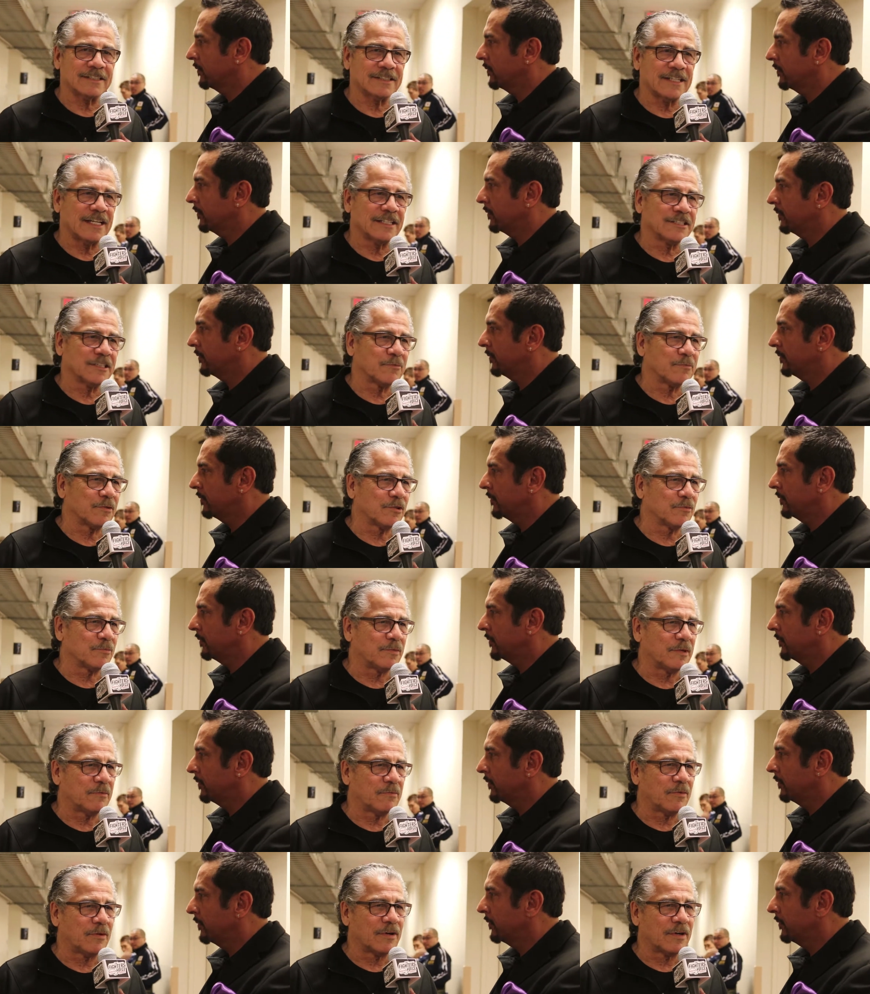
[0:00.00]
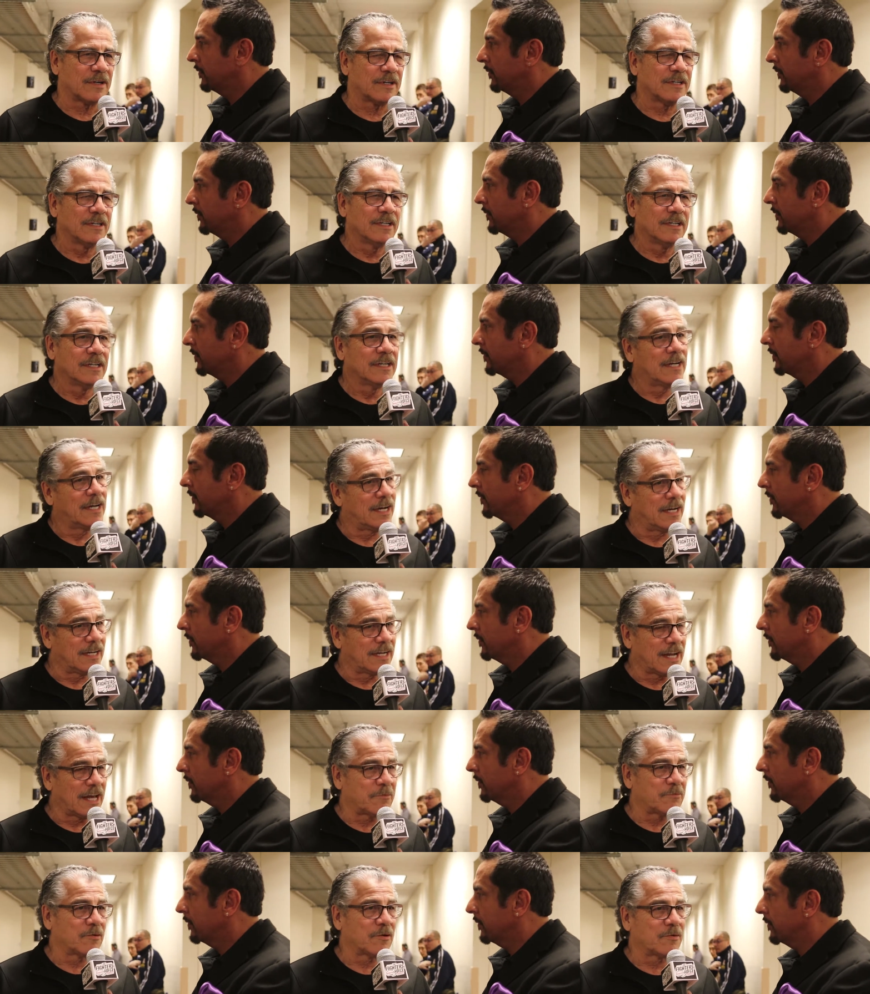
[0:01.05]
Speaker 1: his hands up a little bit more, uh, a
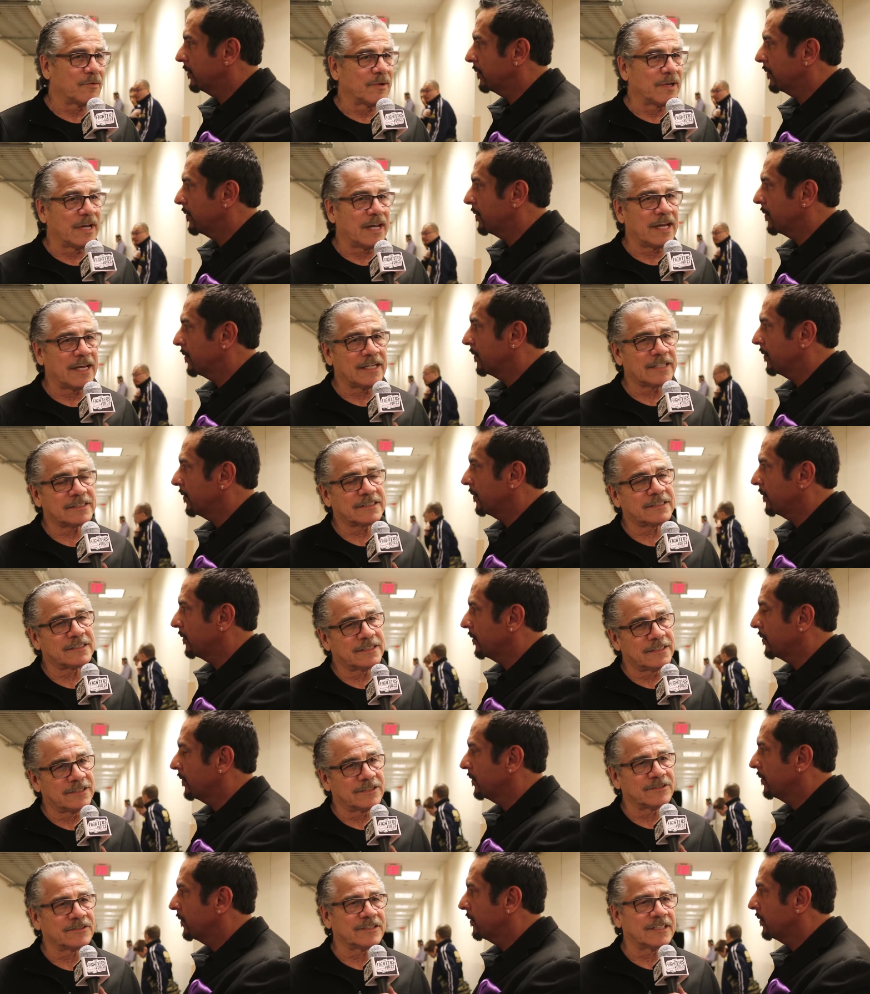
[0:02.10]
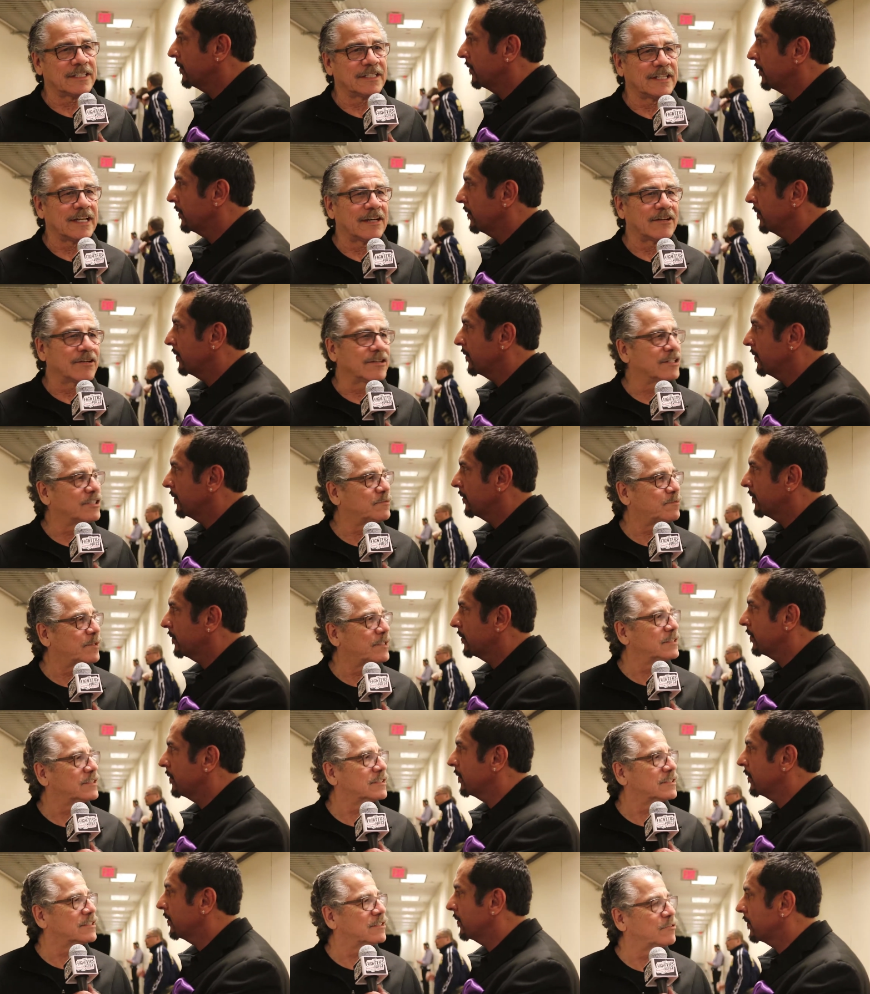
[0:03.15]
lot more relaxed, you know, sitting down on his
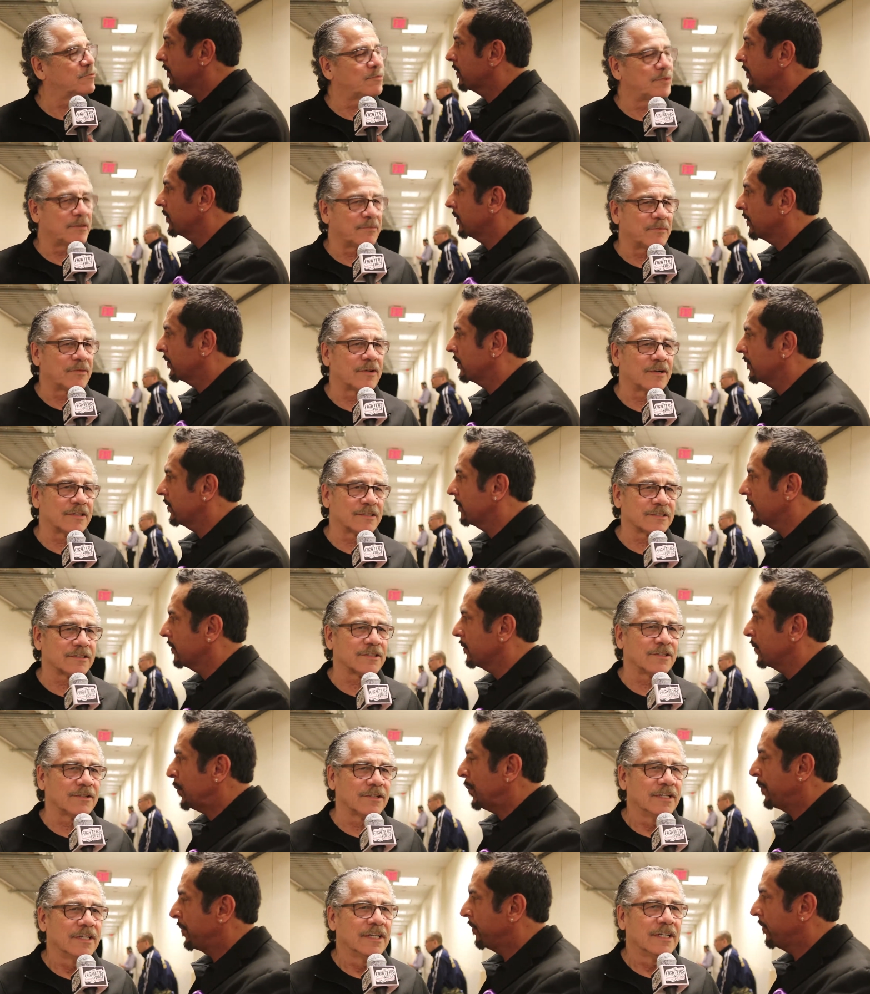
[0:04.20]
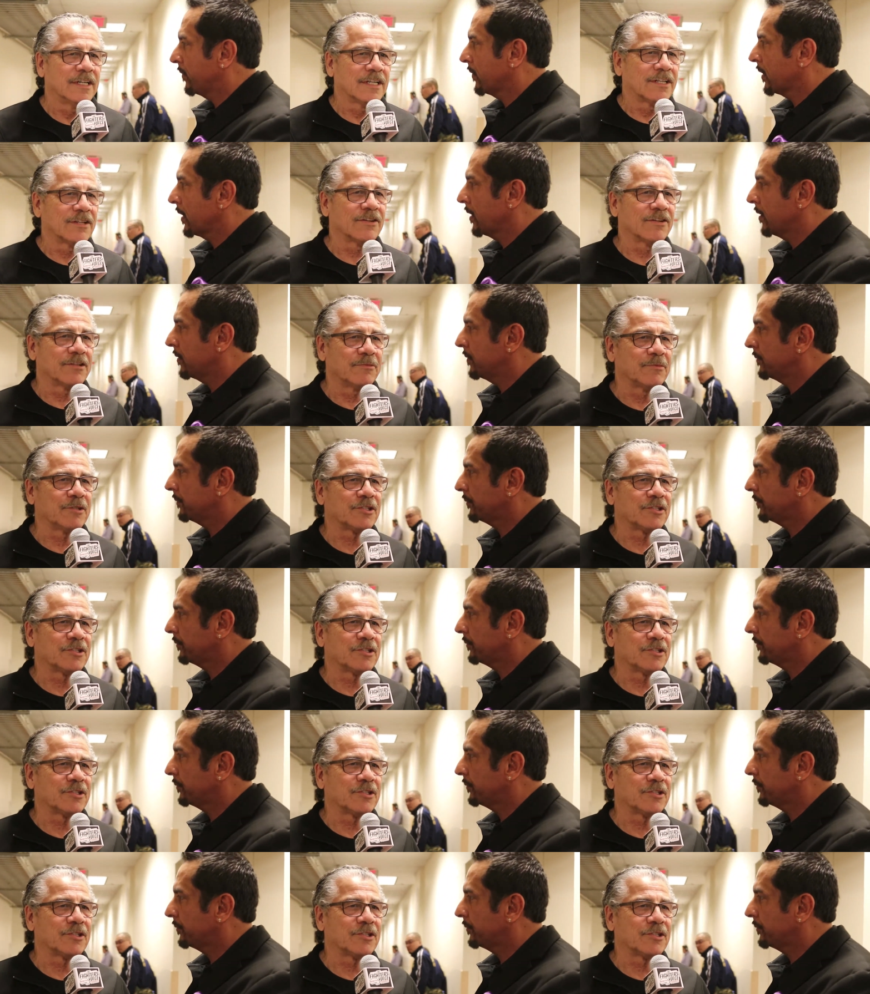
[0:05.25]
punches a little bit more. So, you know, the